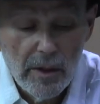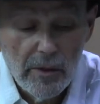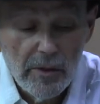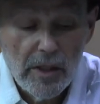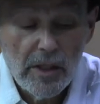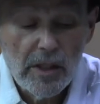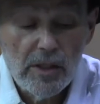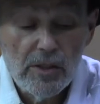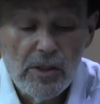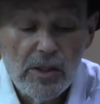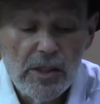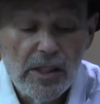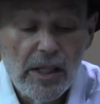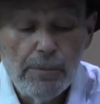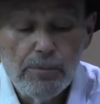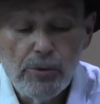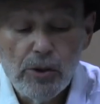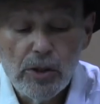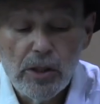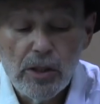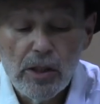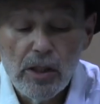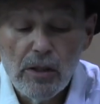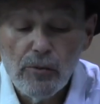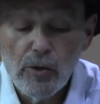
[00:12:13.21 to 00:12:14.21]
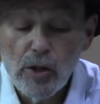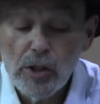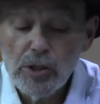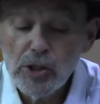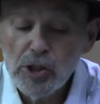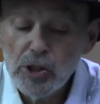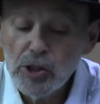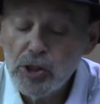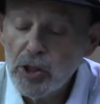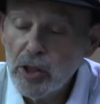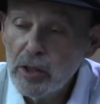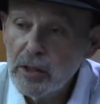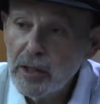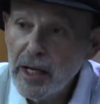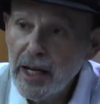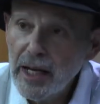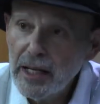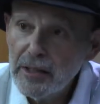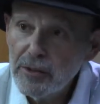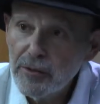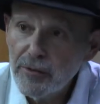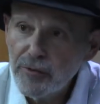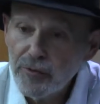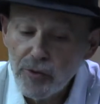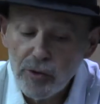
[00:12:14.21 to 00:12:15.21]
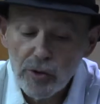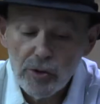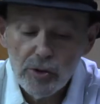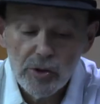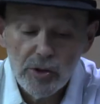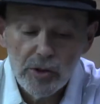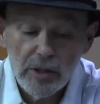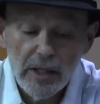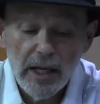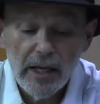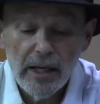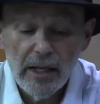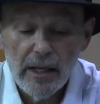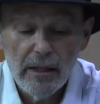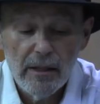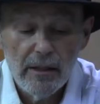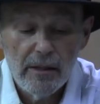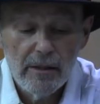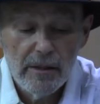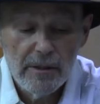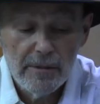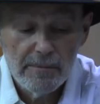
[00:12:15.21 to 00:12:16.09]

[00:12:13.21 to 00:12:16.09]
The conception of Rosh Hashanah on the first day